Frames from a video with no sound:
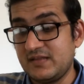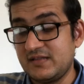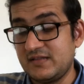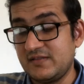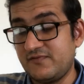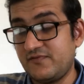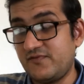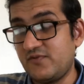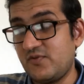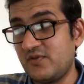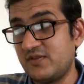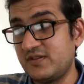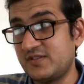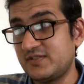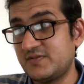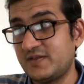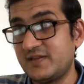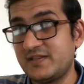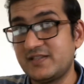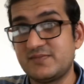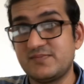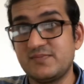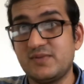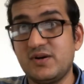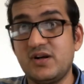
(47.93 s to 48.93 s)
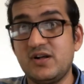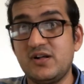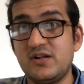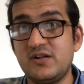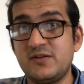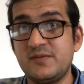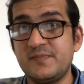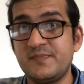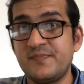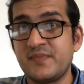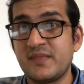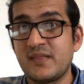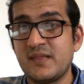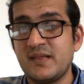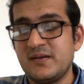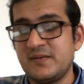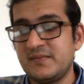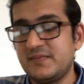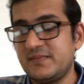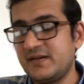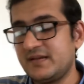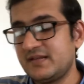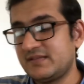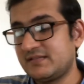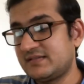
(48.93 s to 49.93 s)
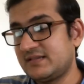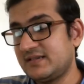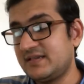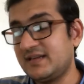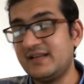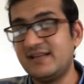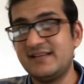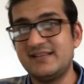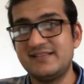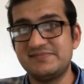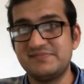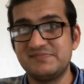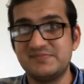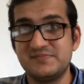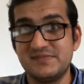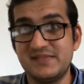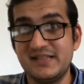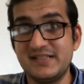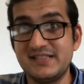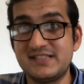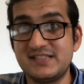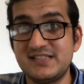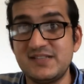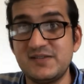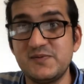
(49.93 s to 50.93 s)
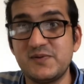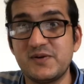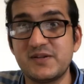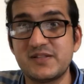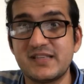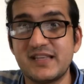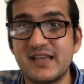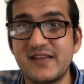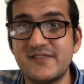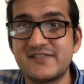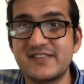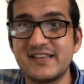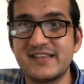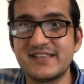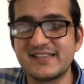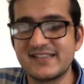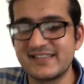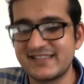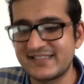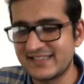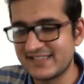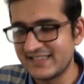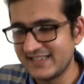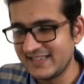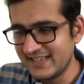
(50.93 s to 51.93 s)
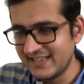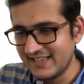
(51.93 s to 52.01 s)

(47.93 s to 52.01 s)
phone is very small, but let's see what they have sent us.